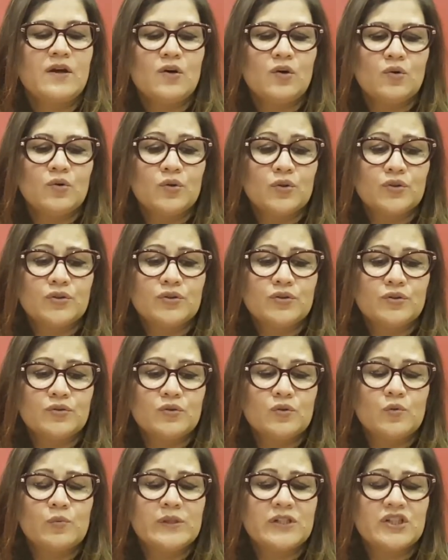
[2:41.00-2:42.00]

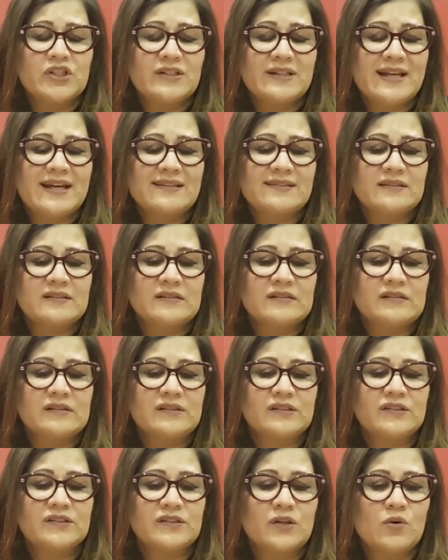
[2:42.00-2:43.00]
Urdu, which
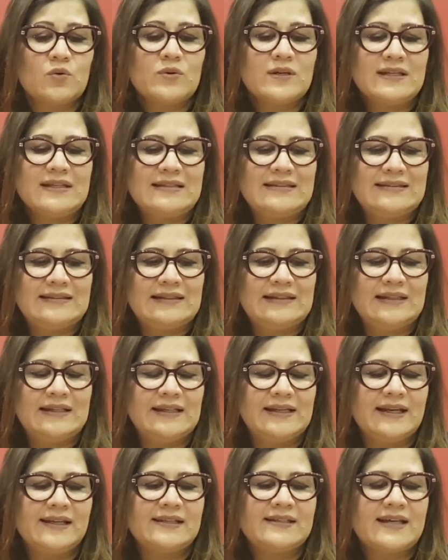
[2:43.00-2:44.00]
nestles so
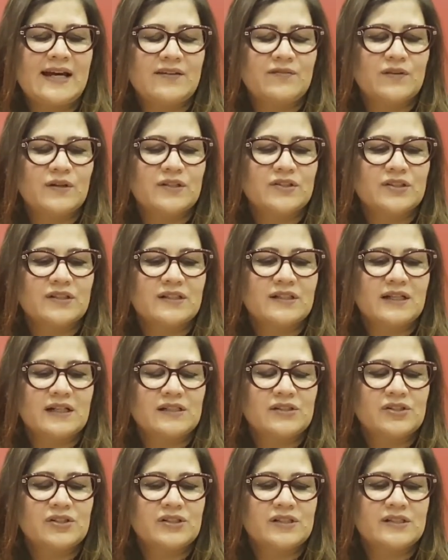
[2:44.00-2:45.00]
easily in divergent
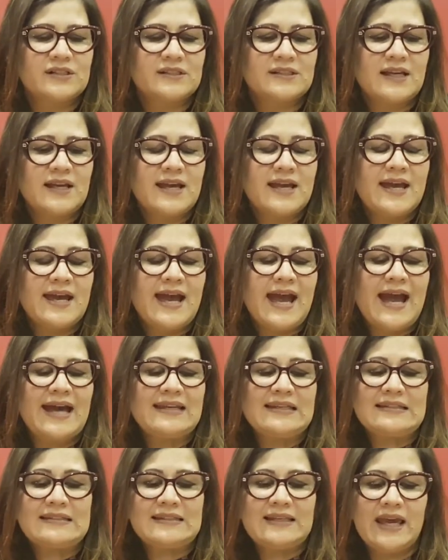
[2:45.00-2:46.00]
cultures
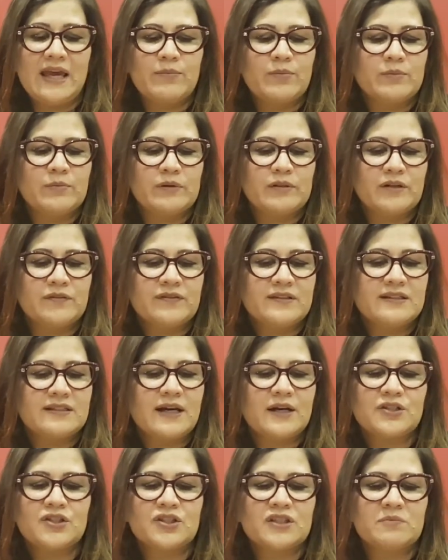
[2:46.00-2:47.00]
and is capable of
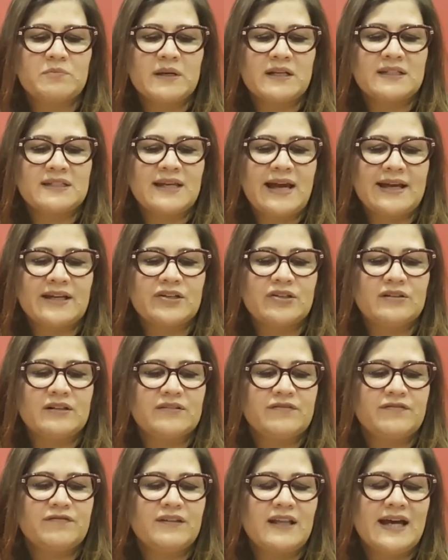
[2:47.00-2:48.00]
such spectacular
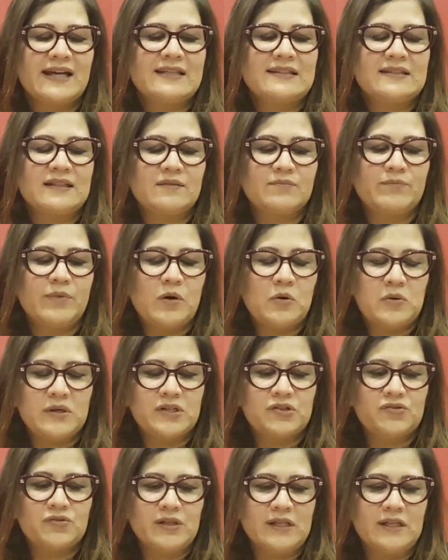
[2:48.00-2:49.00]
flights in
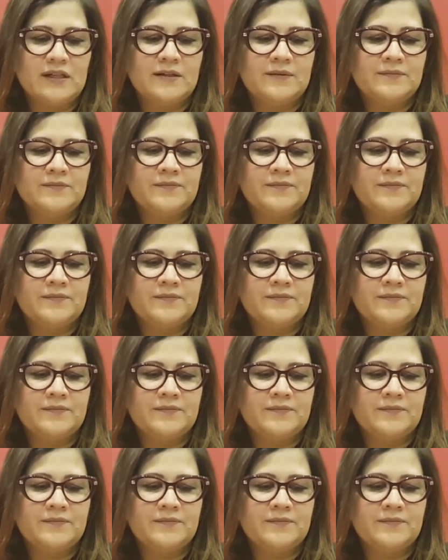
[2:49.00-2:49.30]
poetry,